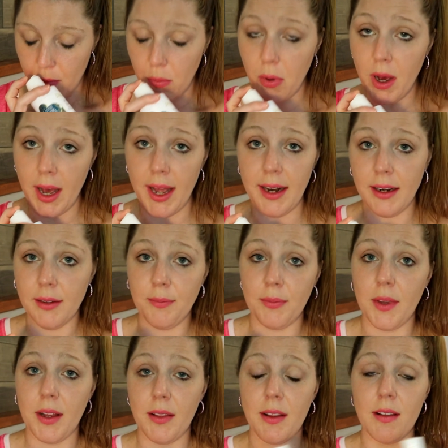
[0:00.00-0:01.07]

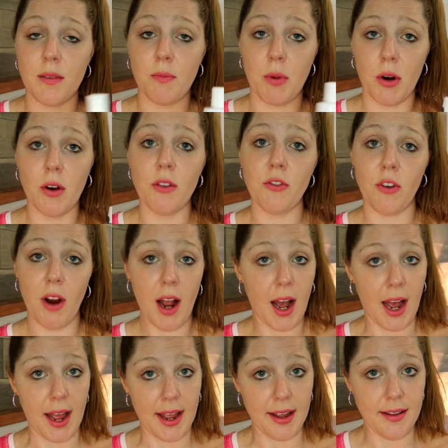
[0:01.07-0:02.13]
but this burns your
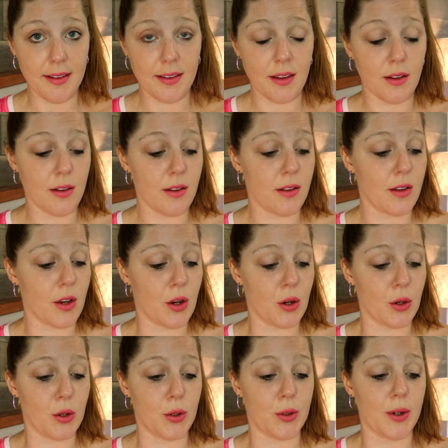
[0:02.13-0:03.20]
eyes,
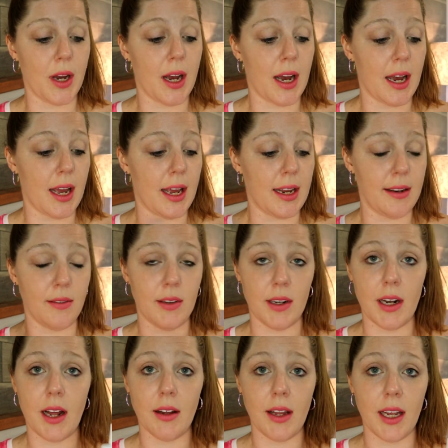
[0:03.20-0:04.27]
so I did
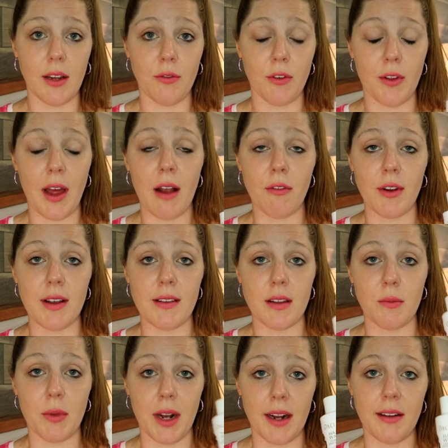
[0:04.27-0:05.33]
not like it for that
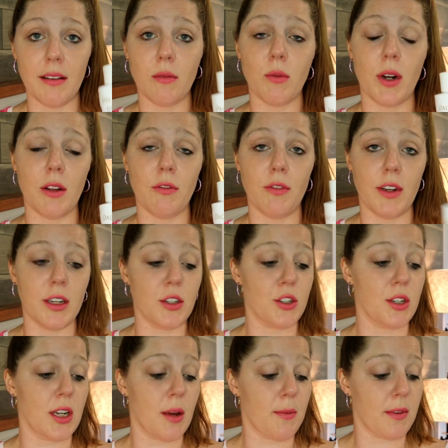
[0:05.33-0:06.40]
reason, but I did want to finish
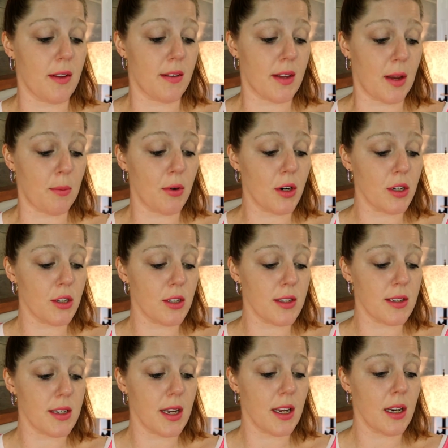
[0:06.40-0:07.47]
it up since I
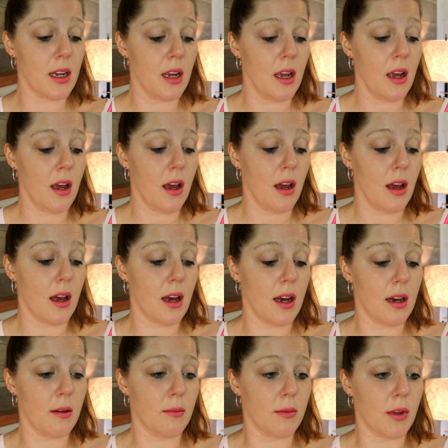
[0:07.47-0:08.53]
purchased it.
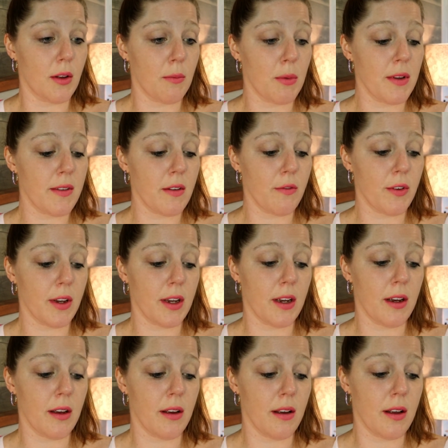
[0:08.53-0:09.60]
Um,
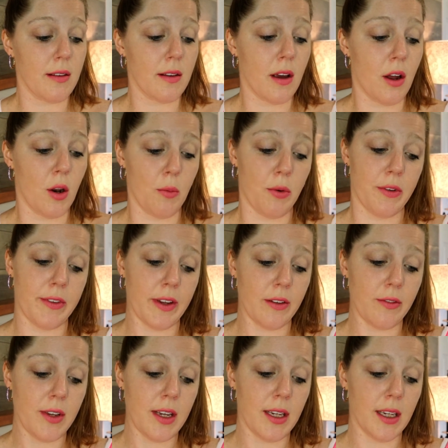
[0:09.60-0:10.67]
Pacifica is
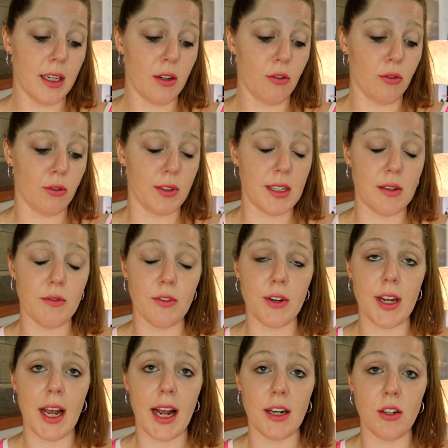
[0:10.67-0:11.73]
100% vegan,
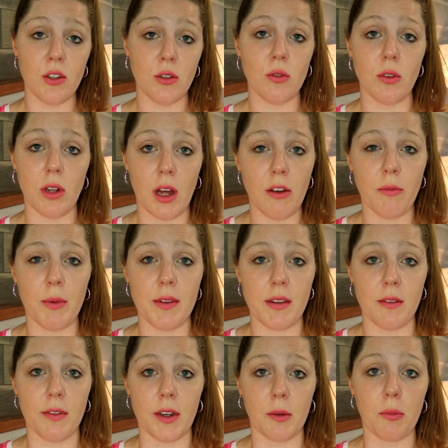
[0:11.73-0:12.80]
cruelty-free. I do love
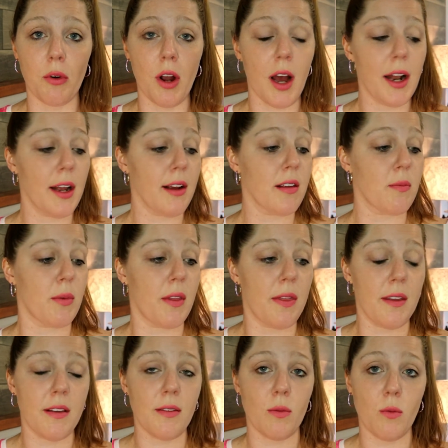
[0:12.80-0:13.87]
Pacifica products, but
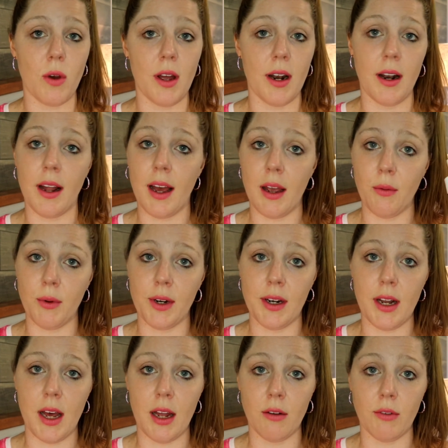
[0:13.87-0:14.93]
this one I would
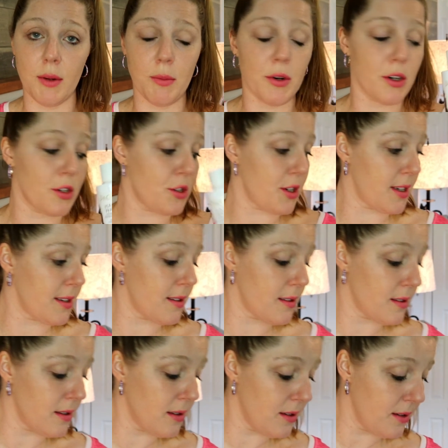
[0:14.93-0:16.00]
not
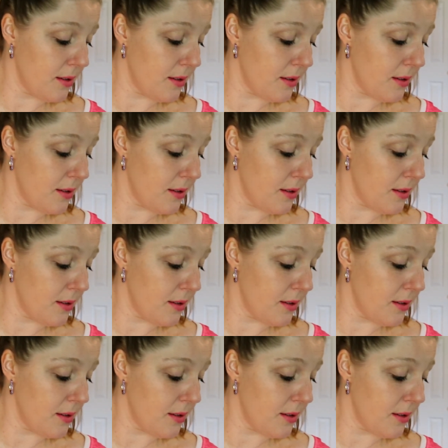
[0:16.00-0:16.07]
repurchase.